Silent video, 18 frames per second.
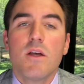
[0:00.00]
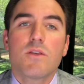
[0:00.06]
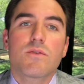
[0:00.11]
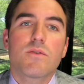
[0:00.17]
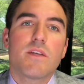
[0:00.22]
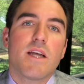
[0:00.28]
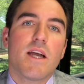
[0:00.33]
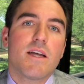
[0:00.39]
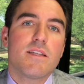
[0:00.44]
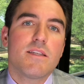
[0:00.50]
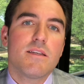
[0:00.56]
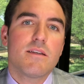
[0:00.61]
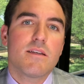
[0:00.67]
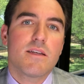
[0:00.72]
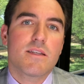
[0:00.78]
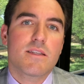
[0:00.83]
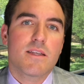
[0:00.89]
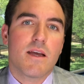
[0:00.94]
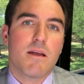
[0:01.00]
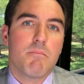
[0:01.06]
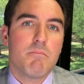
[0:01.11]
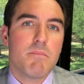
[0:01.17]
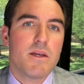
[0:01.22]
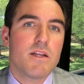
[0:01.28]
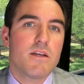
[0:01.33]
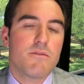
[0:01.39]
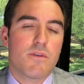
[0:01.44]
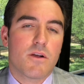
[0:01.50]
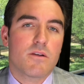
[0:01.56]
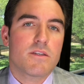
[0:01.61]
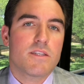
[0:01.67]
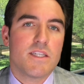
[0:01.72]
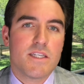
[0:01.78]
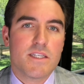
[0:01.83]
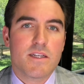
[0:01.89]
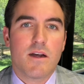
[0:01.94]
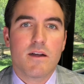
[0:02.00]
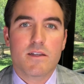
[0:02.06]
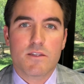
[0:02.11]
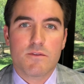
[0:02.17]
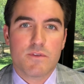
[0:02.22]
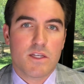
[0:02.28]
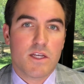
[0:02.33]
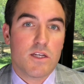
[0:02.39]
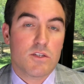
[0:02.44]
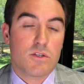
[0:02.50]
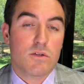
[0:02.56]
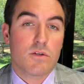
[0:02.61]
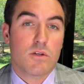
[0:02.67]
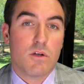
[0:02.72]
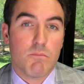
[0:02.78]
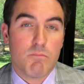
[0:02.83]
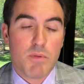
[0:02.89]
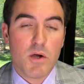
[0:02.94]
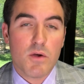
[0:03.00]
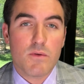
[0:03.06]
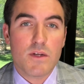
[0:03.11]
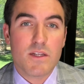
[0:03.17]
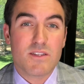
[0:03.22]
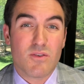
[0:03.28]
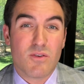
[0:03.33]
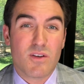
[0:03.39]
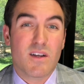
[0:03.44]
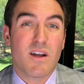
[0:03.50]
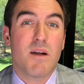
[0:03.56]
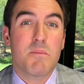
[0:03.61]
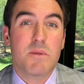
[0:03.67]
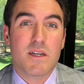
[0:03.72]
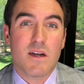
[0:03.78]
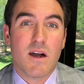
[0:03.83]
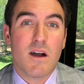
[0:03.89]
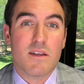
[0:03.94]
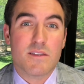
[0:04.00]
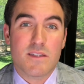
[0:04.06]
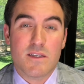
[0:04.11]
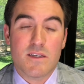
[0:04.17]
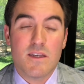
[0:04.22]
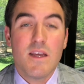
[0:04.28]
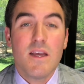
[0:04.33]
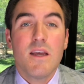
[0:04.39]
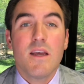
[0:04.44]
So the idea is that many of our detoxification components are kamikaze.